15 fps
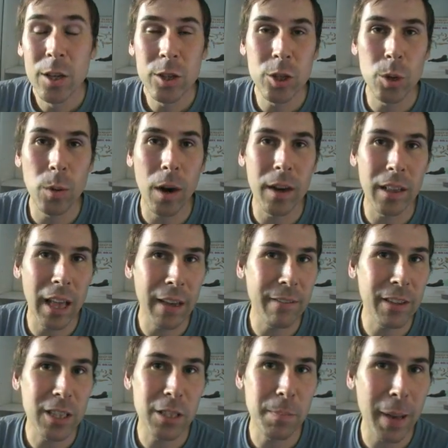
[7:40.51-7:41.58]
to our life
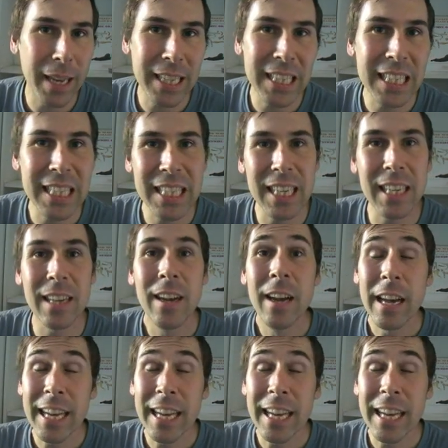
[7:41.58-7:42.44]
expectancy.